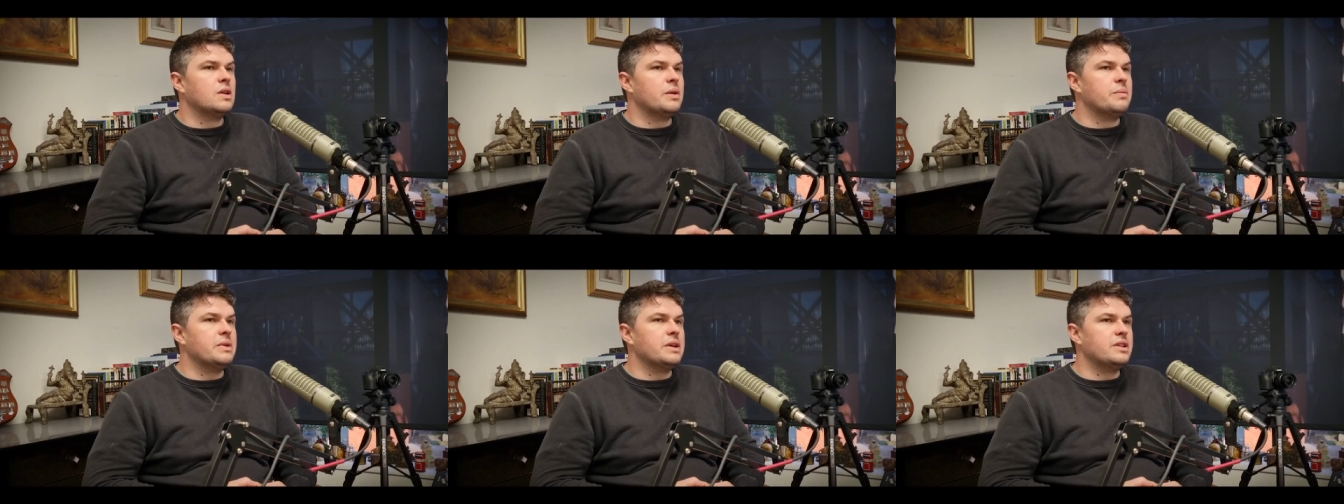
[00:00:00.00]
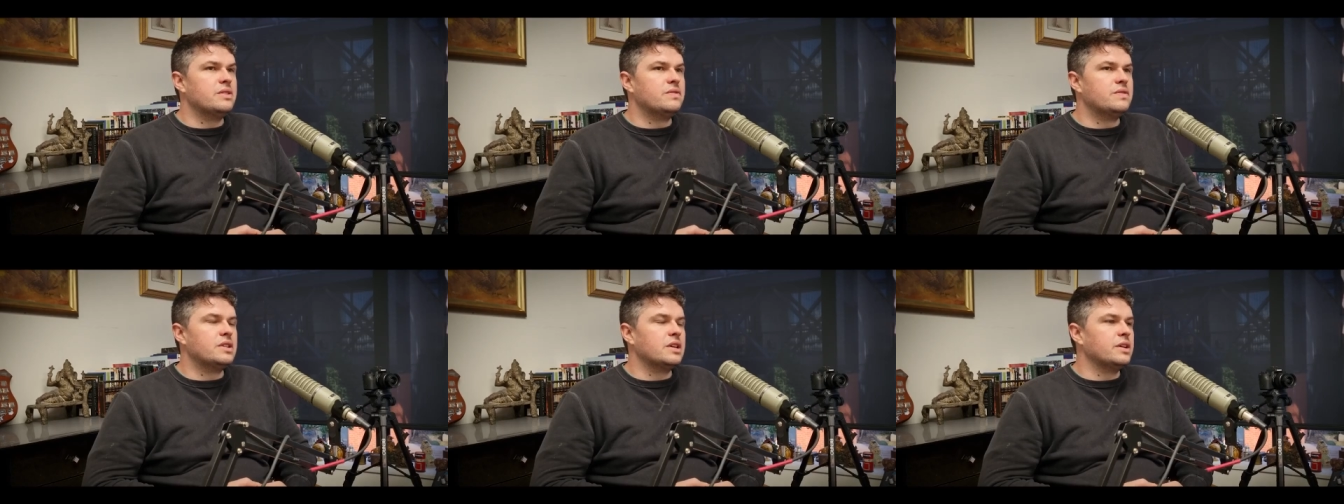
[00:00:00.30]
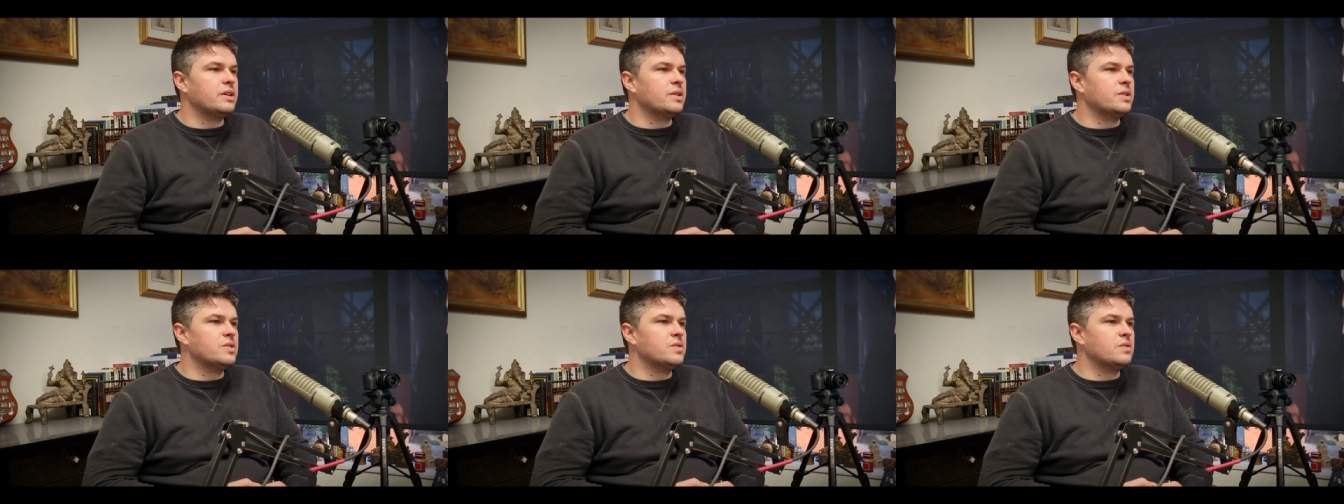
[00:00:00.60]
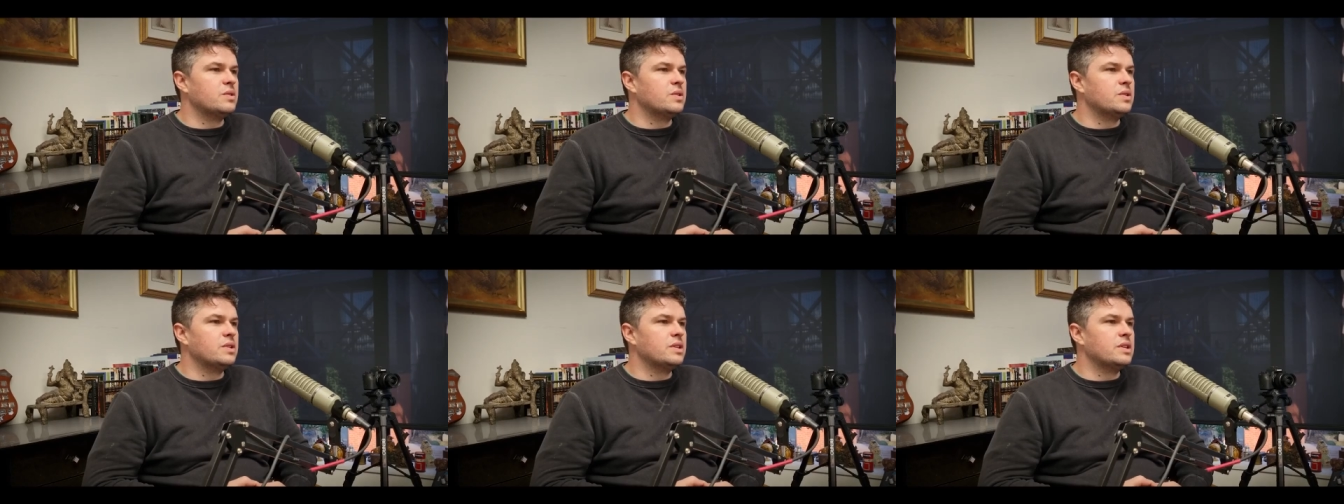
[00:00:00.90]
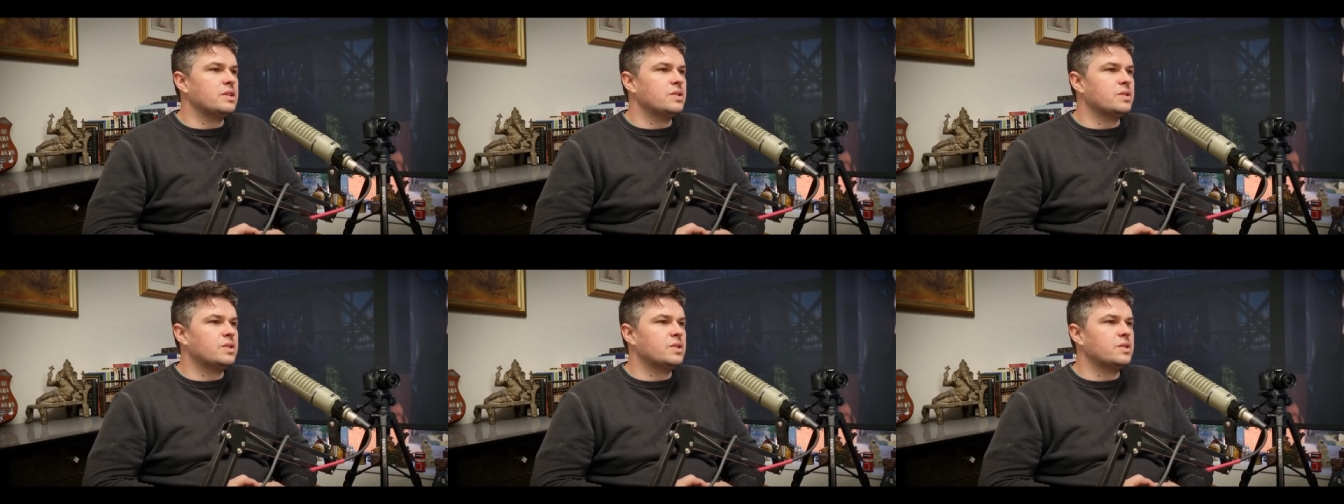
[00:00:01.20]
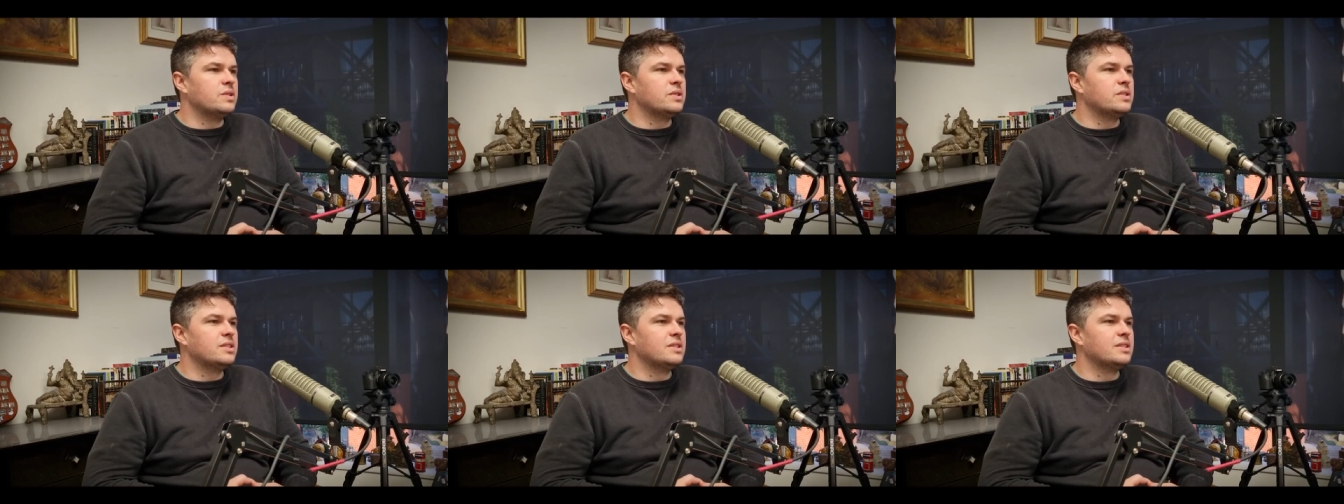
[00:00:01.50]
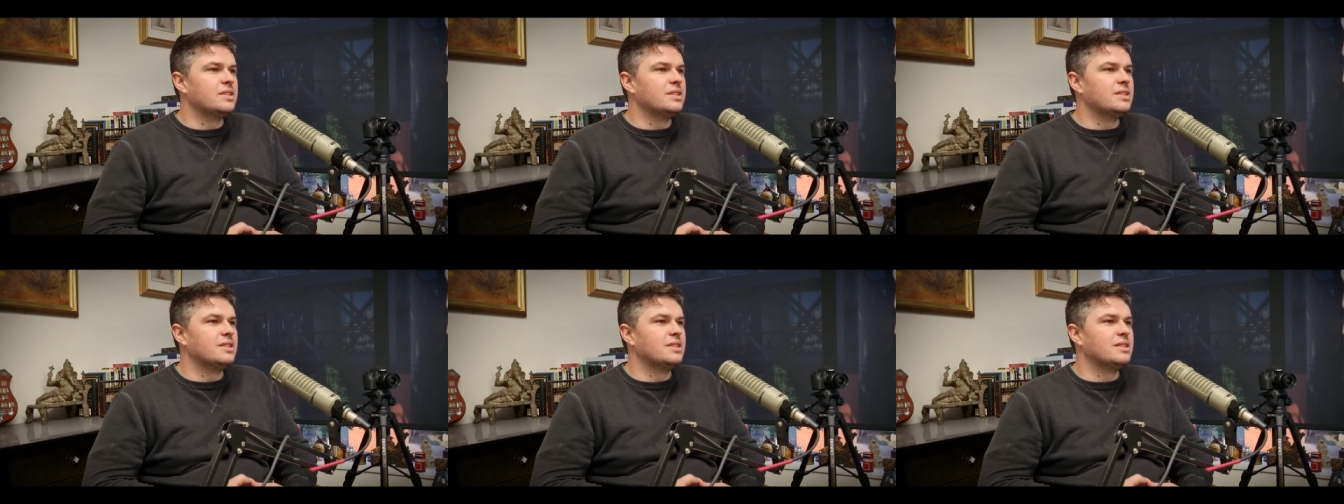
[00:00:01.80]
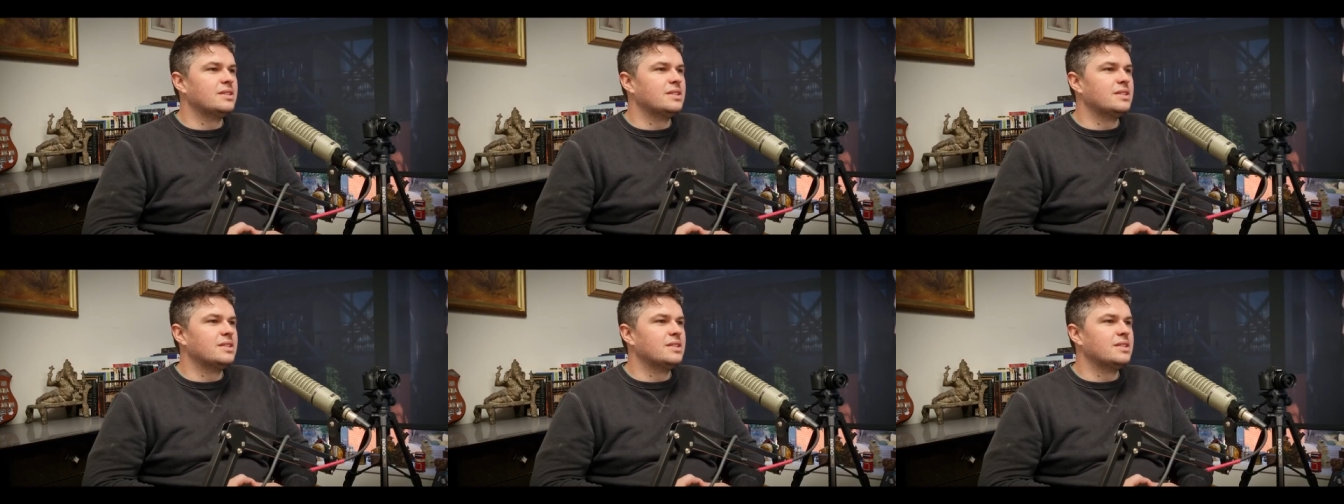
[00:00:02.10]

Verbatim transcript: Well, I imagine if something goes wrong, then you're cooked.